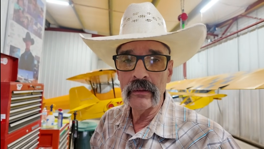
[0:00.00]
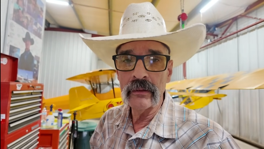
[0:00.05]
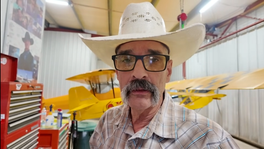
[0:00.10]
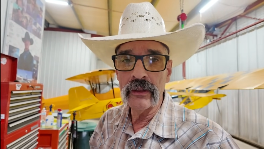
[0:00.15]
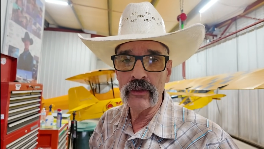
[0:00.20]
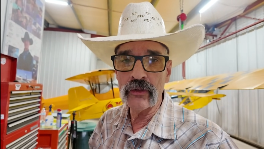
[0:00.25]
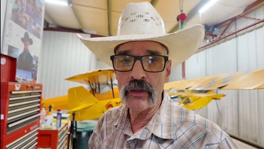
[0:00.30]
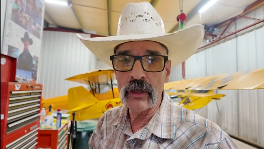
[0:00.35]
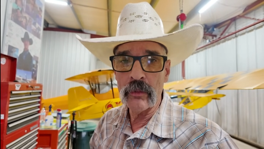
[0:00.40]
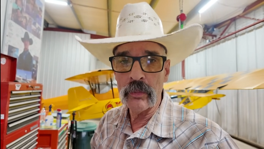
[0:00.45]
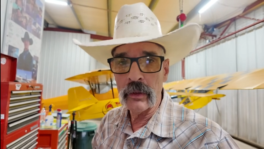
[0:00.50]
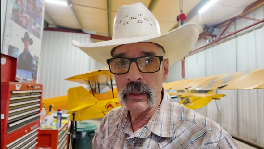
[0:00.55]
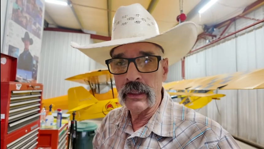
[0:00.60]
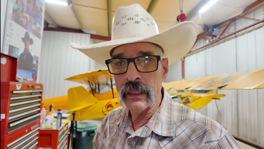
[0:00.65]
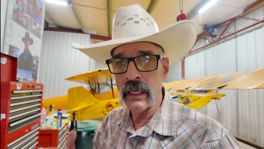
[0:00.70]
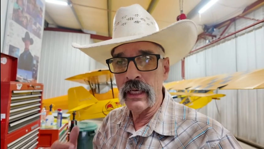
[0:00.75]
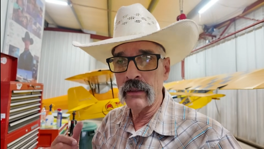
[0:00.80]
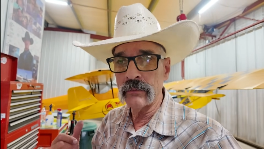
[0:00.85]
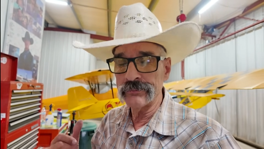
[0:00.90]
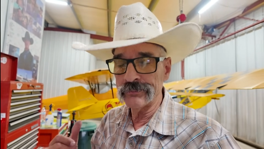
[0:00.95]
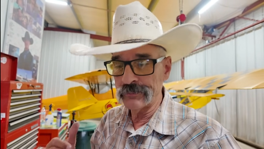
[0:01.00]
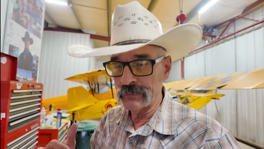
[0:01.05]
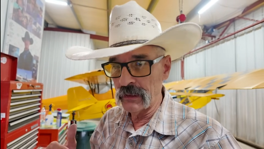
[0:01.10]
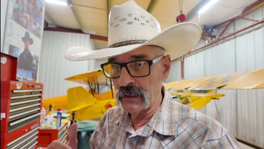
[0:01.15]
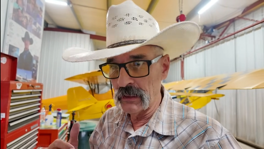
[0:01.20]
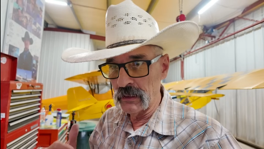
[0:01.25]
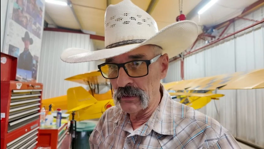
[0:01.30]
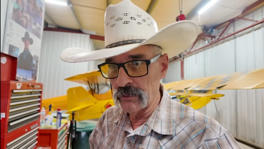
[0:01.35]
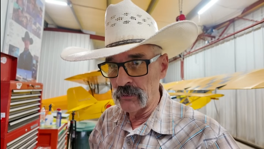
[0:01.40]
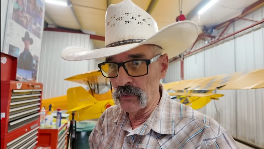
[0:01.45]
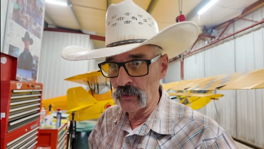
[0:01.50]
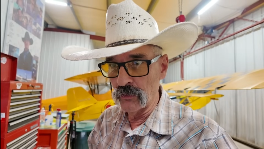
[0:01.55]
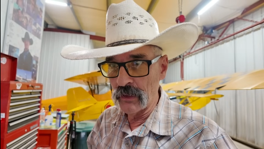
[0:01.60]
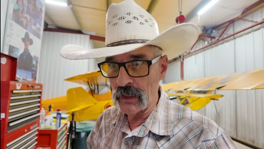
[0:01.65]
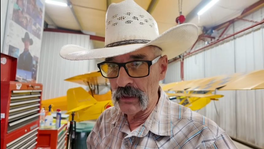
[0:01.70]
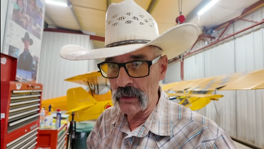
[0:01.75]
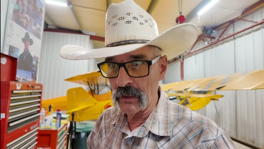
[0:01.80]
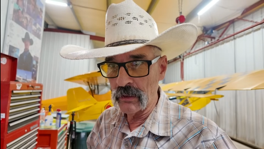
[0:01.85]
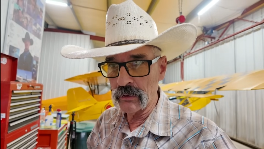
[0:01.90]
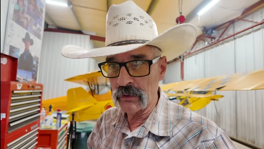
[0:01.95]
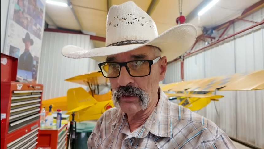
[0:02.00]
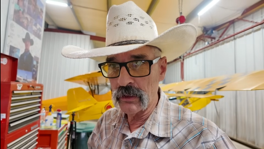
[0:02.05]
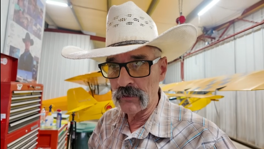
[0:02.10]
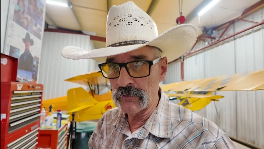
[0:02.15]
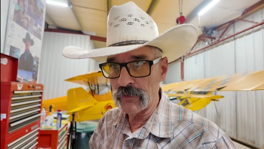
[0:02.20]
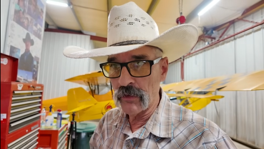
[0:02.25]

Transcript: this airplane out and move that other Kit